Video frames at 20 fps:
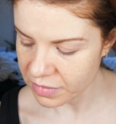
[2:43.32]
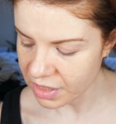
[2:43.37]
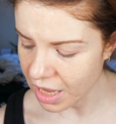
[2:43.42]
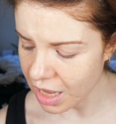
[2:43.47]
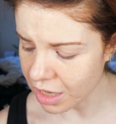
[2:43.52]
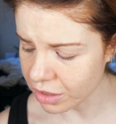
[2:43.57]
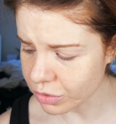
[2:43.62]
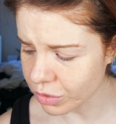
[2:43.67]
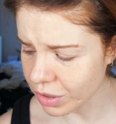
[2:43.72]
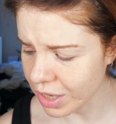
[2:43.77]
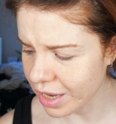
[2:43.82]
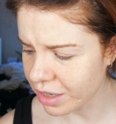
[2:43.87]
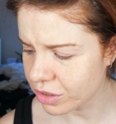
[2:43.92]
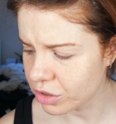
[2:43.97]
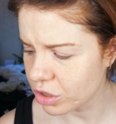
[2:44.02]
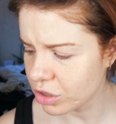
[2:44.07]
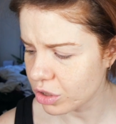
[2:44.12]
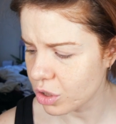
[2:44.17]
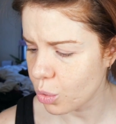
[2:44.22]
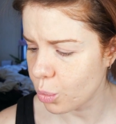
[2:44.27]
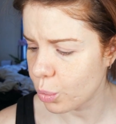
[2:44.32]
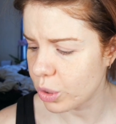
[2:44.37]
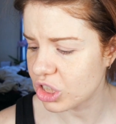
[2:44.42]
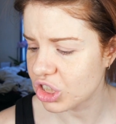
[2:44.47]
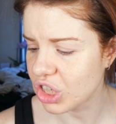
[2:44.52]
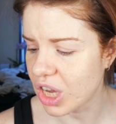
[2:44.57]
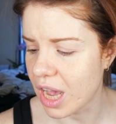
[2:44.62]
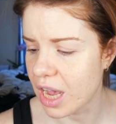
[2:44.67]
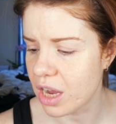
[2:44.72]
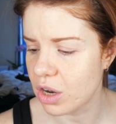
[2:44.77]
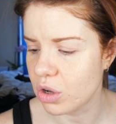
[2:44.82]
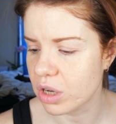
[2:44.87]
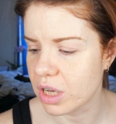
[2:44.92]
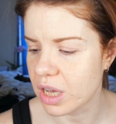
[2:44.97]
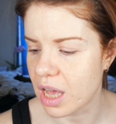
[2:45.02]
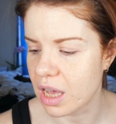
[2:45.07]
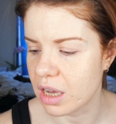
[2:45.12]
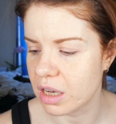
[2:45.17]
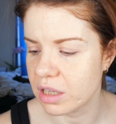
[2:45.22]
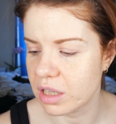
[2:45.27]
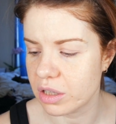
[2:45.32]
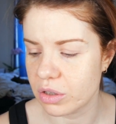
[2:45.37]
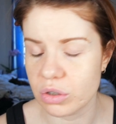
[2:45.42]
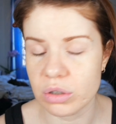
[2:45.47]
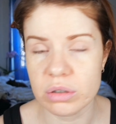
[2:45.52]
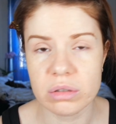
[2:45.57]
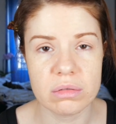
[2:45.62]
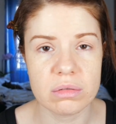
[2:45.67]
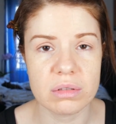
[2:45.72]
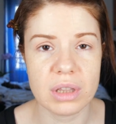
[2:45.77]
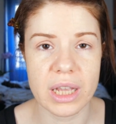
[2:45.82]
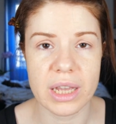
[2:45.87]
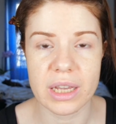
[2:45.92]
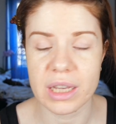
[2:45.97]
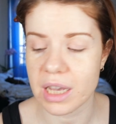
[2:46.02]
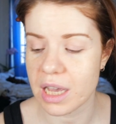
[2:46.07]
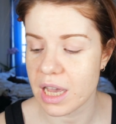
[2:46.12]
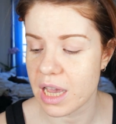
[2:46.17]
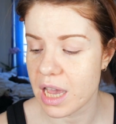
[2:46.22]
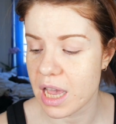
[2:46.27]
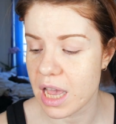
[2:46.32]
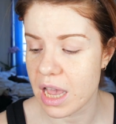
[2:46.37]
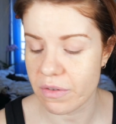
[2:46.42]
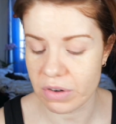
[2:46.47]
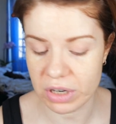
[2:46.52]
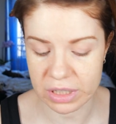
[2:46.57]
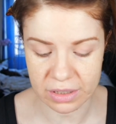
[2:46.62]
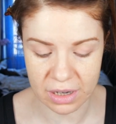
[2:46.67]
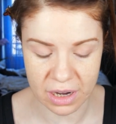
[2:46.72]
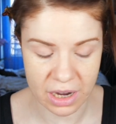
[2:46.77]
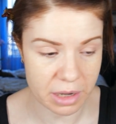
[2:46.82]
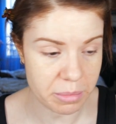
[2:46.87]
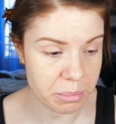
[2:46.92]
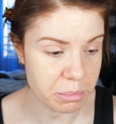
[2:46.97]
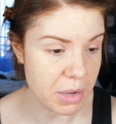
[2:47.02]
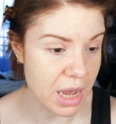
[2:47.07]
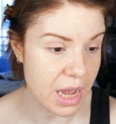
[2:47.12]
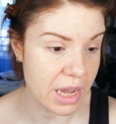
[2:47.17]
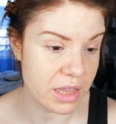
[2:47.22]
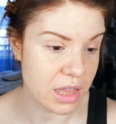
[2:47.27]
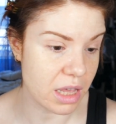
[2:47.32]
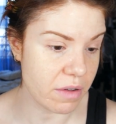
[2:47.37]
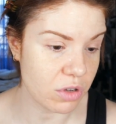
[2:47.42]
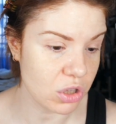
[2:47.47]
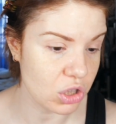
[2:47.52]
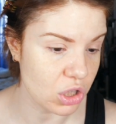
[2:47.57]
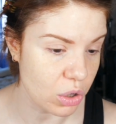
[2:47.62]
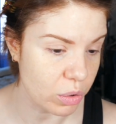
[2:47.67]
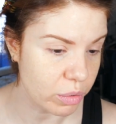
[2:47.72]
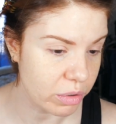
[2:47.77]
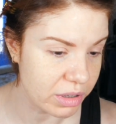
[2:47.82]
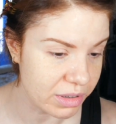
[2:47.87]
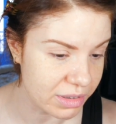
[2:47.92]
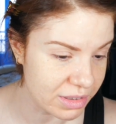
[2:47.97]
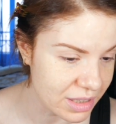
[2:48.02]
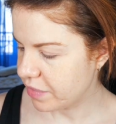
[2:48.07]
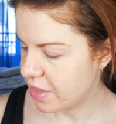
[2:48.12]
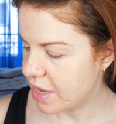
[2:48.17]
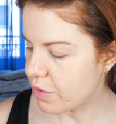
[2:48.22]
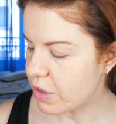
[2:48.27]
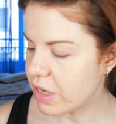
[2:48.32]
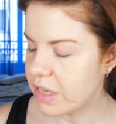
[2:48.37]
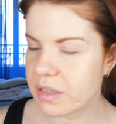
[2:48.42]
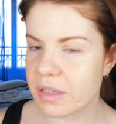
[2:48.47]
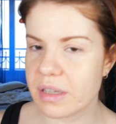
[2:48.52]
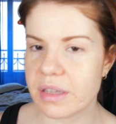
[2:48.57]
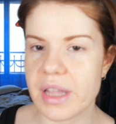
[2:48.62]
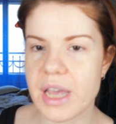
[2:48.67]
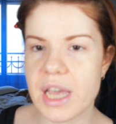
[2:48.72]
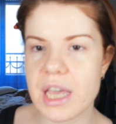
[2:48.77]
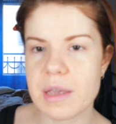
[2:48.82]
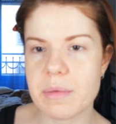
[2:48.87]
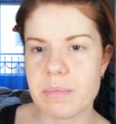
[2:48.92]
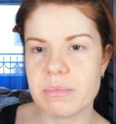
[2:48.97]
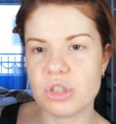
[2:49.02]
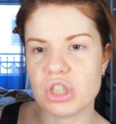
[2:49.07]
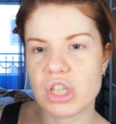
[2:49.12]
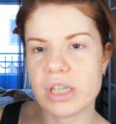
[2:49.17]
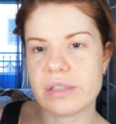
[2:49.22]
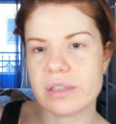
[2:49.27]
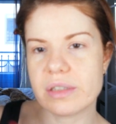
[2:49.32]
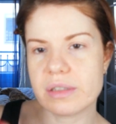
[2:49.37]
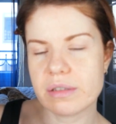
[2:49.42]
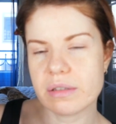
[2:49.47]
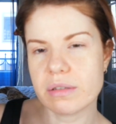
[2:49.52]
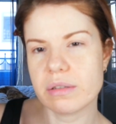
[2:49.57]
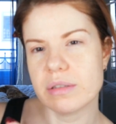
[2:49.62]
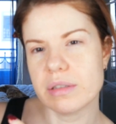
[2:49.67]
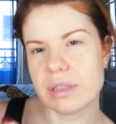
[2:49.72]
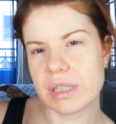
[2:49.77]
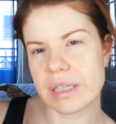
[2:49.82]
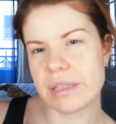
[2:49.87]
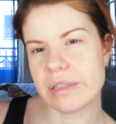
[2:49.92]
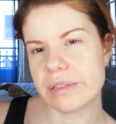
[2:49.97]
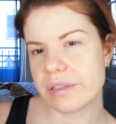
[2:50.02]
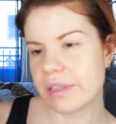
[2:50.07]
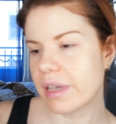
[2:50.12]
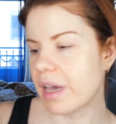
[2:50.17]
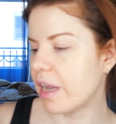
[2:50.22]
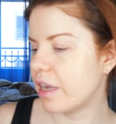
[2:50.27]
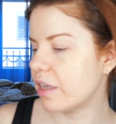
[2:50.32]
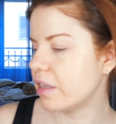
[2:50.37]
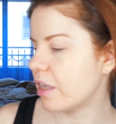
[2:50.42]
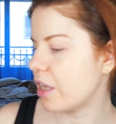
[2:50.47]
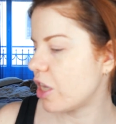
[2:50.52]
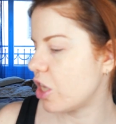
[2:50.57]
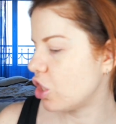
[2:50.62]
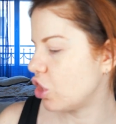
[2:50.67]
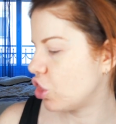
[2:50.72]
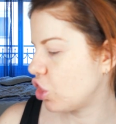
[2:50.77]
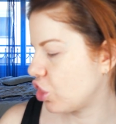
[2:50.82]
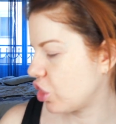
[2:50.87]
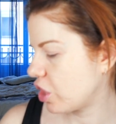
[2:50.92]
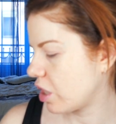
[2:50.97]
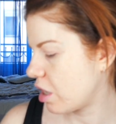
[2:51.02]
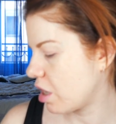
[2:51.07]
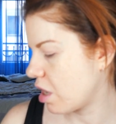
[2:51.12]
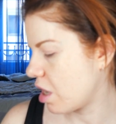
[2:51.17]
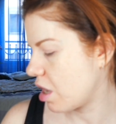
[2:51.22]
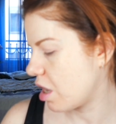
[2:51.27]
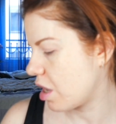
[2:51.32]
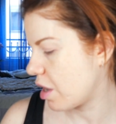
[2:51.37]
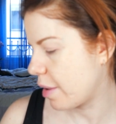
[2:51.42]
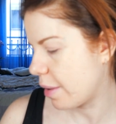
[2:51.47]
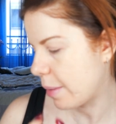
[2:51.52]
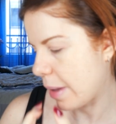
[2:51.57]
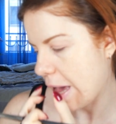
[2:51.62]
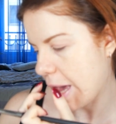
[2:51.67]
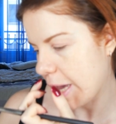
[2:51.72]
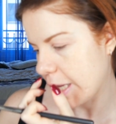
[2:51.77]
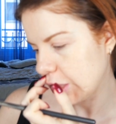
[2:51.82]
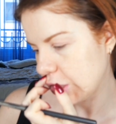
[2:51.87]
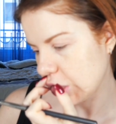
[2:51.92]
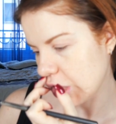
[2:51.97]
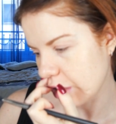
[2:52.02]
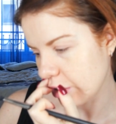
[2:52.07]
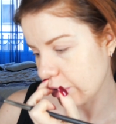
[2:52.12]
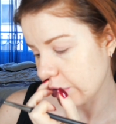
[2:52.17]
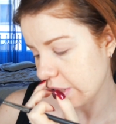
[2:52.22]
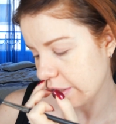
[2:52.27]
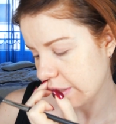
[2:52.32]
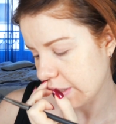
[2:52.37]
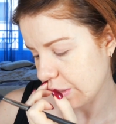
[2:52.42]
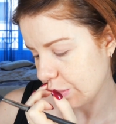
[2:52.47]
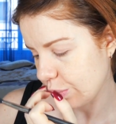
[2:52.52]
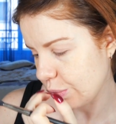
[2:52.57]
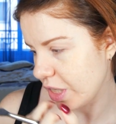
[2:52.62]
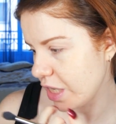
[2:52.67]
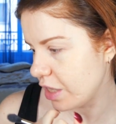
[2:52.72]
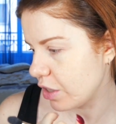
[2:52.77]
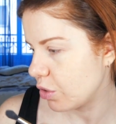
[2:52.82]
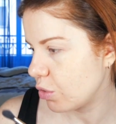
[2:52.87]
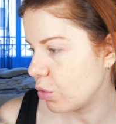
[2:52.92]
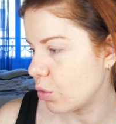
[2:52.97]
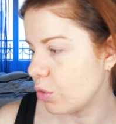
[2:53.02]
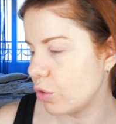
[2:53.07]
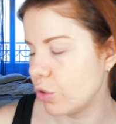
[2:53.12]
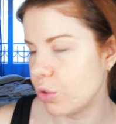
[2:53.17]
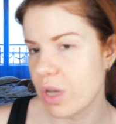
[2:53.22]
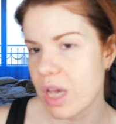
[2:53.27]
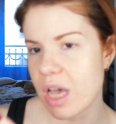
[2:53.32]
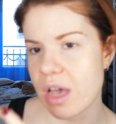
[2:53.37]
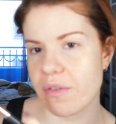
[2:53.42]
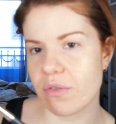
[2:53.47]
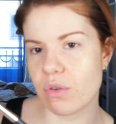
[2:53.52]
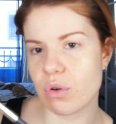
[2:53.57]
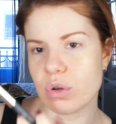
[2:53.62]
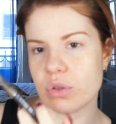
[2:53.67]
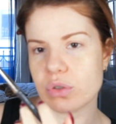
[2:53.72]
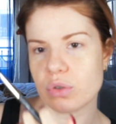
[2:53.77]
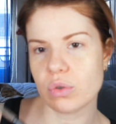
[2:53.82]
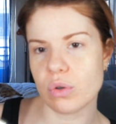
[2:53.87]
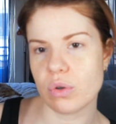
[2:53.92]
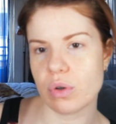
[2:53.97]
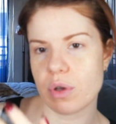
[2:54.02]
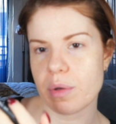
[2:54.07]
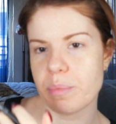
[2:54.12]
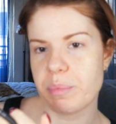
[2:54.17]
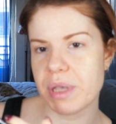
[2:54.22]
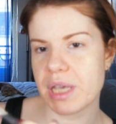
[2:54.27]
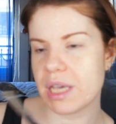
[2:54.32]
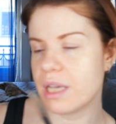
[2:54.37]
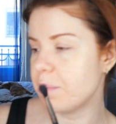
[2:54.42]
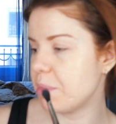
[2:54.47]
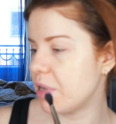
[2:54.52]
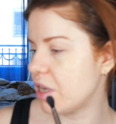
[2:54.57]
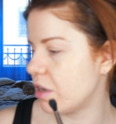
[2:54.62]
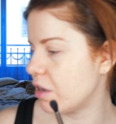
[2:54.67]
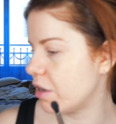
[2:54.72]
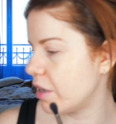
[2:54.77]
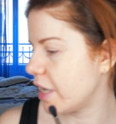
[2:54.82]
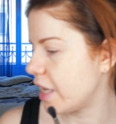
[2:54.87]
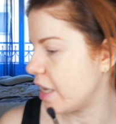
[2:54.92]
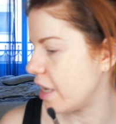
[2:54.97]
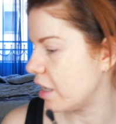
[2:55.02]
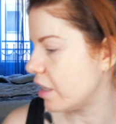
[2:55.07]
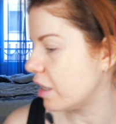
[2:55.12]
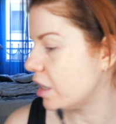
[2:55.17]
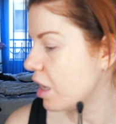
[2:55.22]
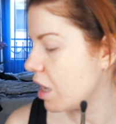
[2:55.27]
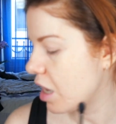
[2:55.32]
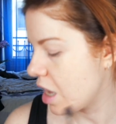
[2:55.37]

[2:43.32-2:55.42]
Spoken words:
Actually, I don't know which eye look I'm gonna do, like every time, I never know. There is a name just inside each eyeshadow. This is really cool. You have also a big mirror here.